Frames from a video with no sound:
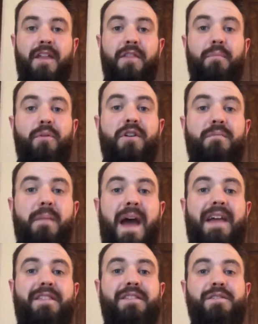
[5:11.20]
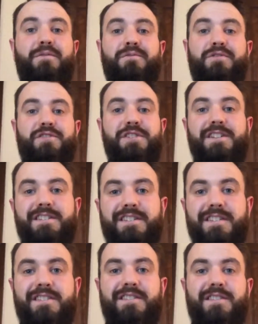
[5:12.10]
the book of Matthew,
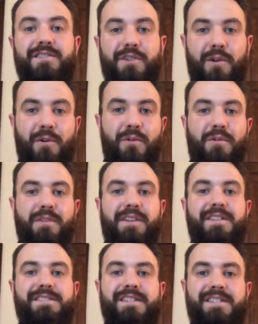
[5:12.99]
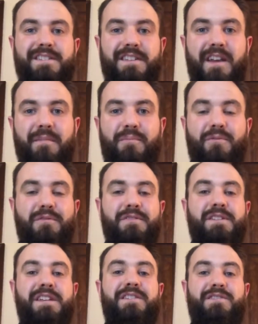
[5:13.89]
Jesus told his disciples,
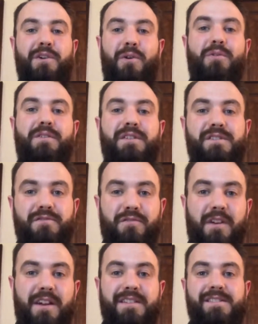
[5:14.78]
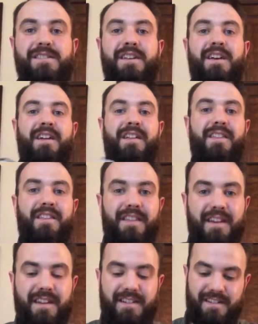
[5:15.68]
he told his friends
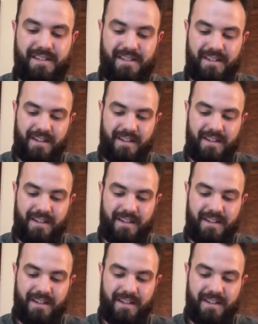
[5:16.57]
this.